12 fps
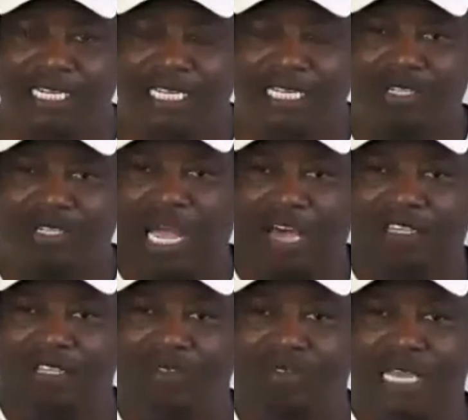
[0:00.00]
So how do
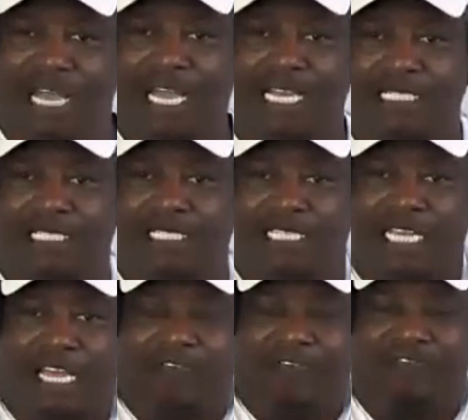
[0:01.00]
you guys
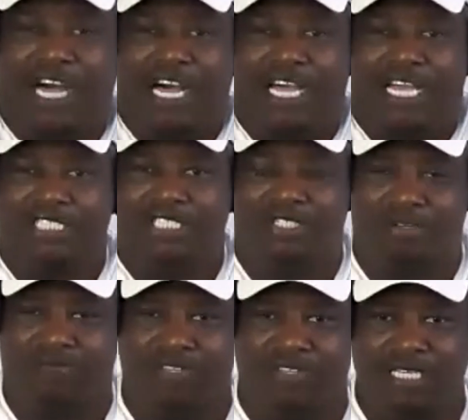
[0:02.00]
find your
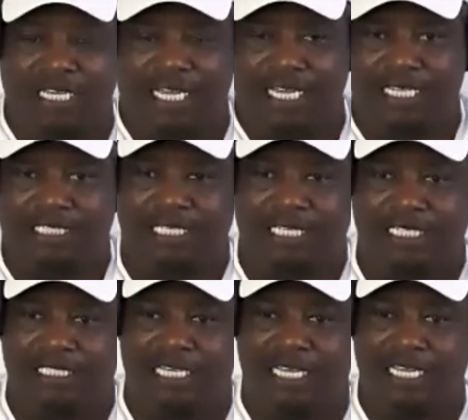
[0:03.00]
VAs?
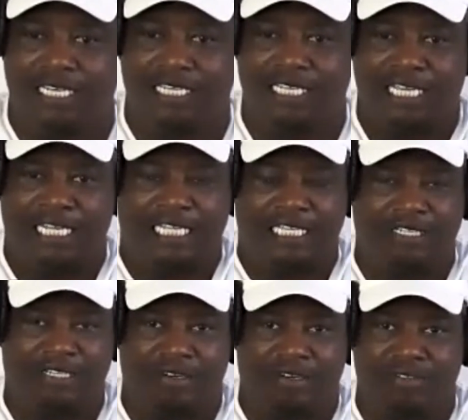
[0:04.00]
Is it,
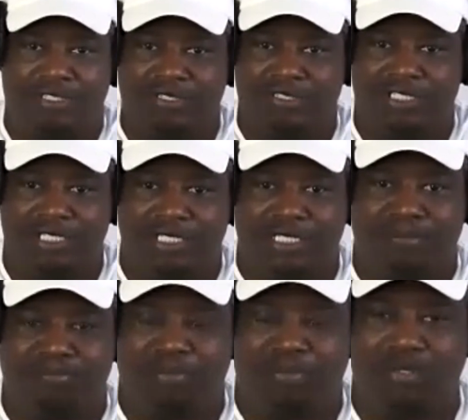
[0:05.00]
do you just
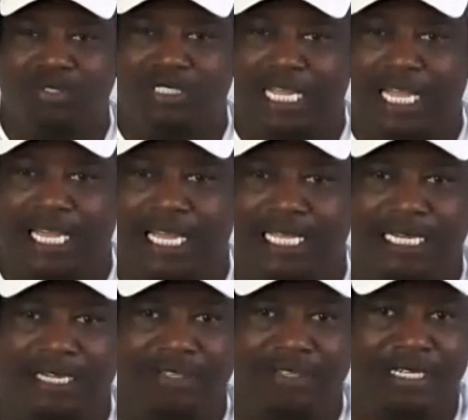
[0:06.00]
post ads
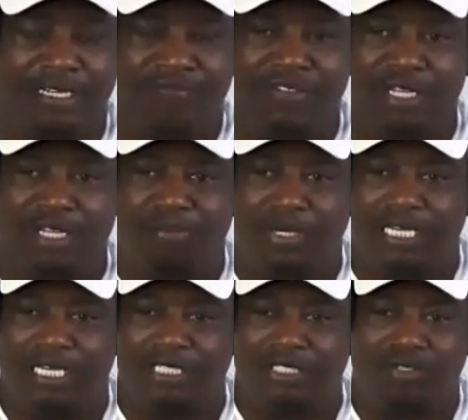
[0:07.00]
out there in the
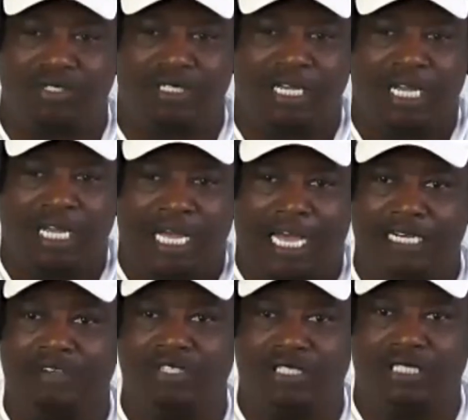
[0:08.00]
Philippines? Or I
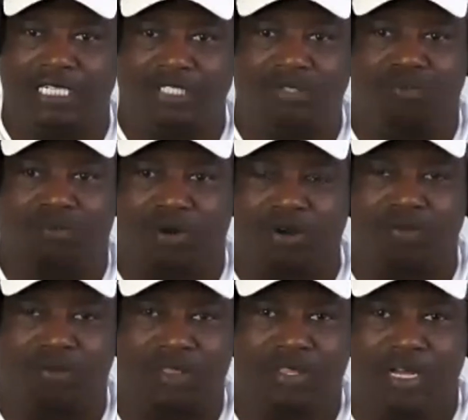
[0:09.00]
know you said you work
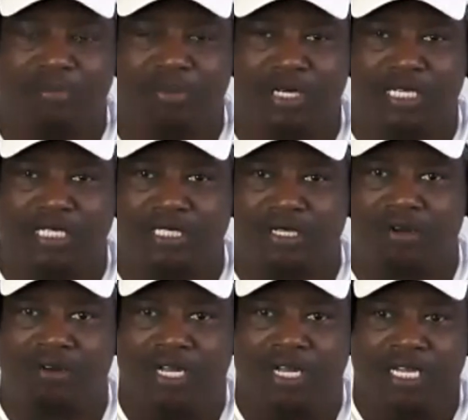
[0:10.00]
with companies,
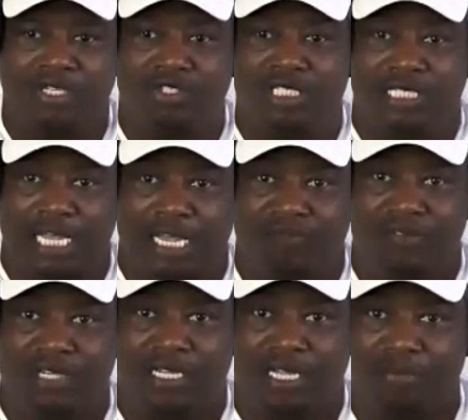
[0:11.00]
so you just have the
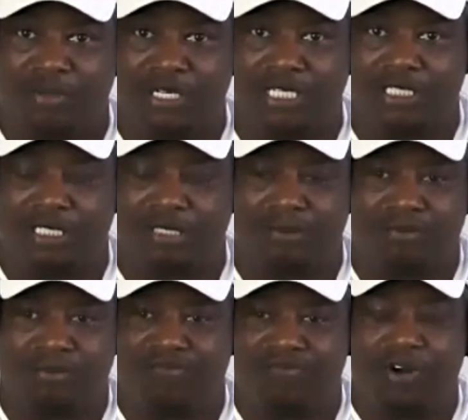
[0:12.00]
companies
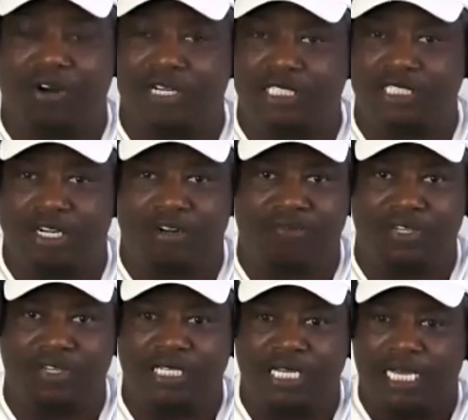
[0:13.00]
refer a
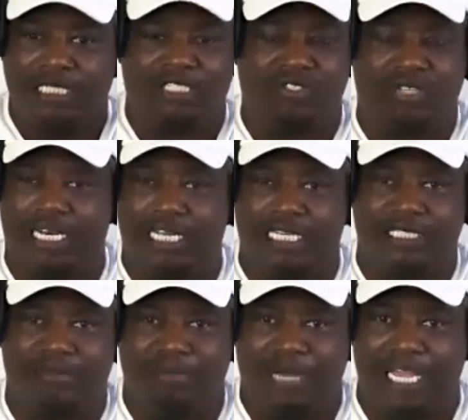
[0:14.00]
service, just trying to get
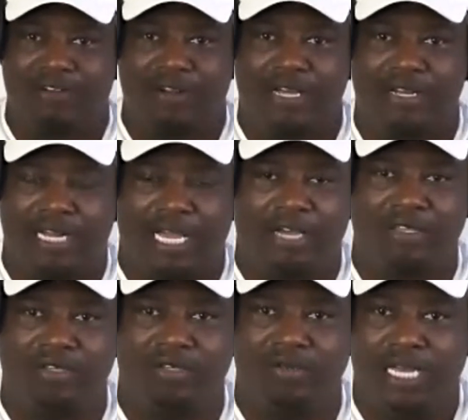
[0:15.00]
some background on how
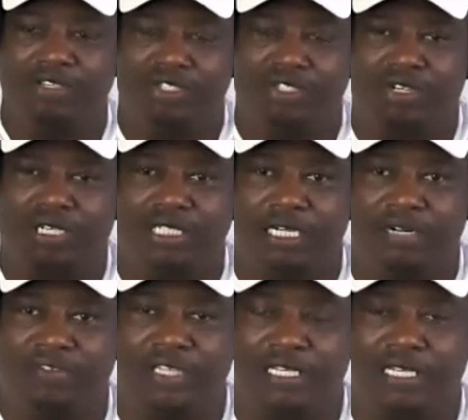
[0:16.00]
you structure
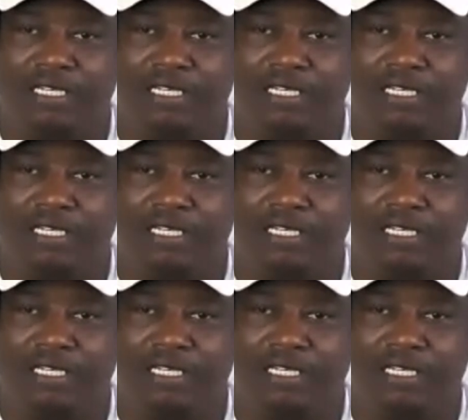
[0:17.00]
everything.